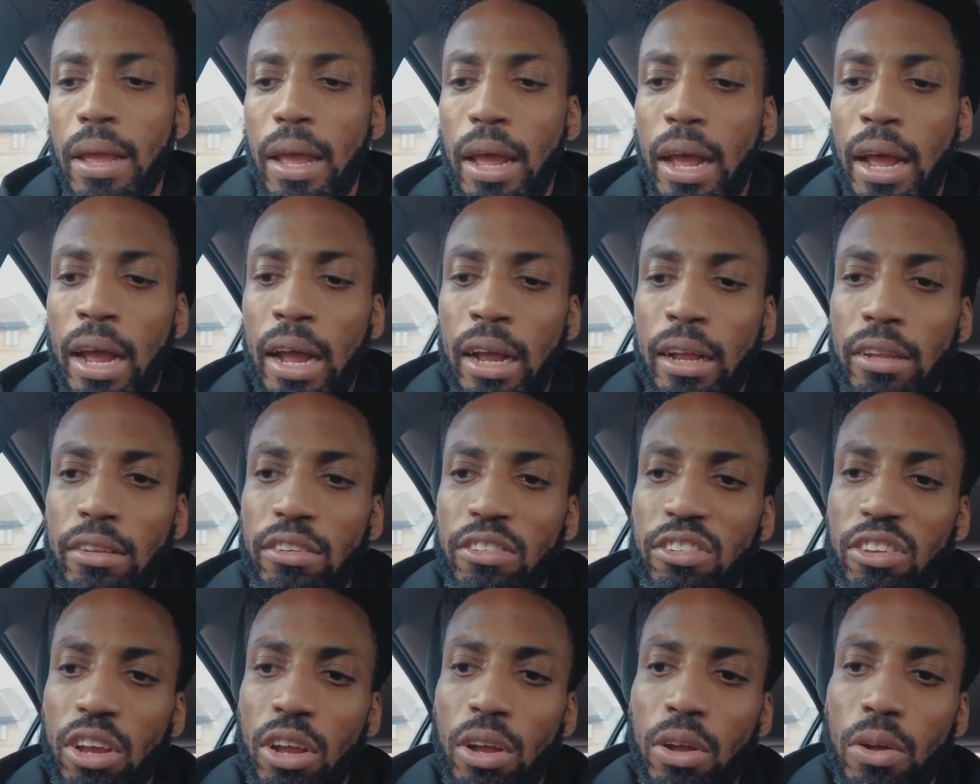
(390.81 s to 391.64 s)
And
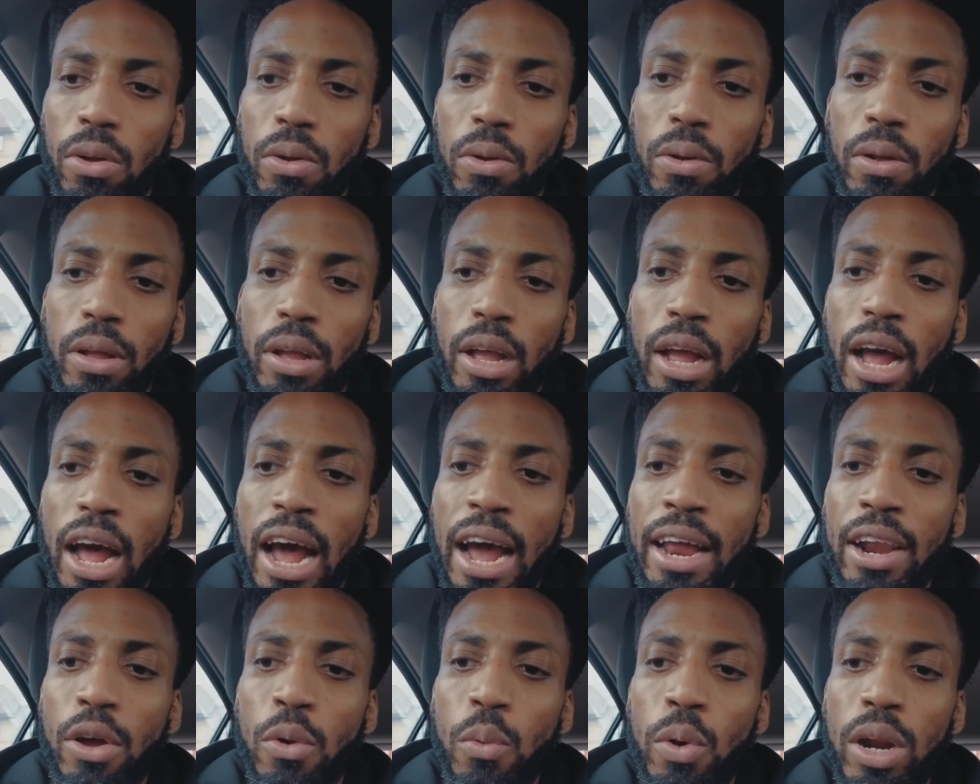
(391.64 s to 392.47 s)
so
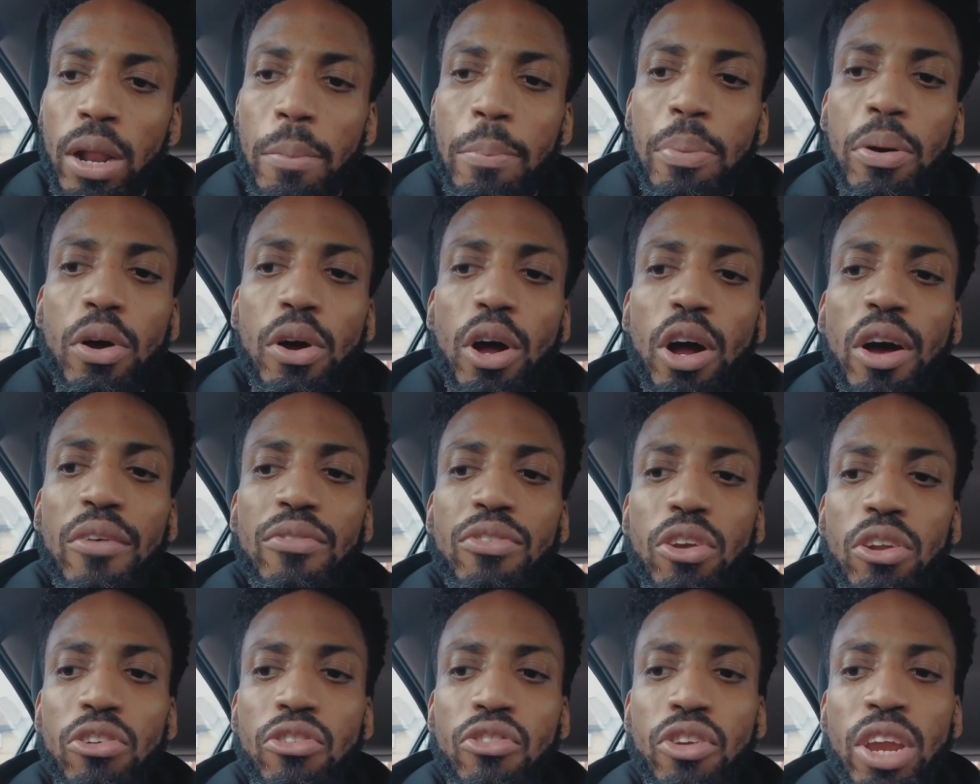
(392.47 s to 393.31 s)
I don't want to put
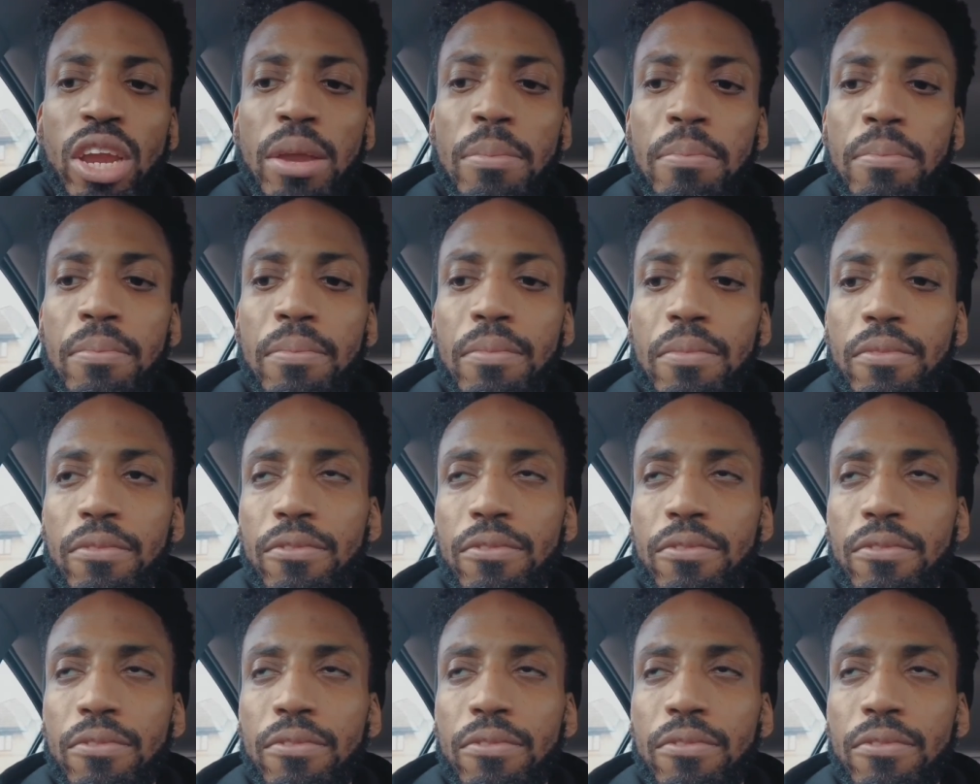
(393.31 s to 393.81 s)
off your dream.